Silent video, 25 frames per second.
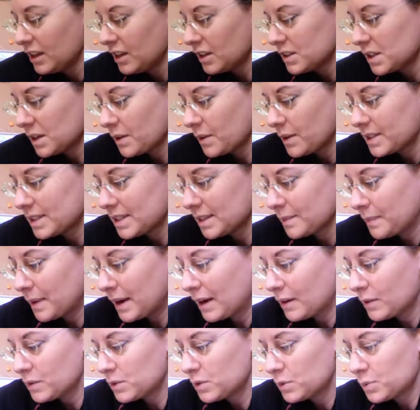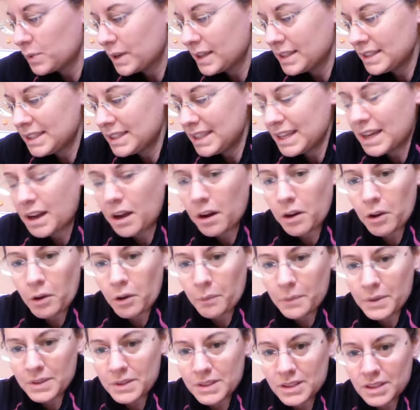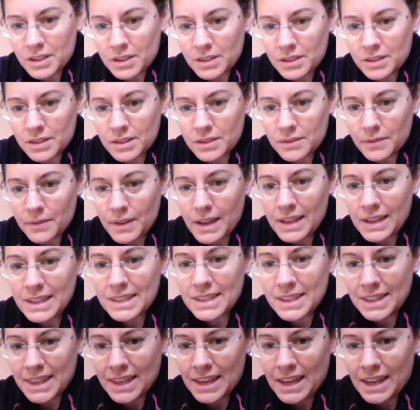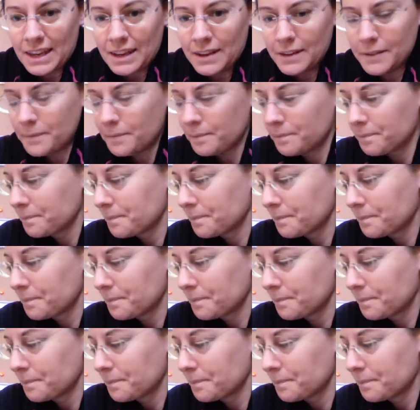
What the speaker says: So it's about 20 kilometers. It's thin.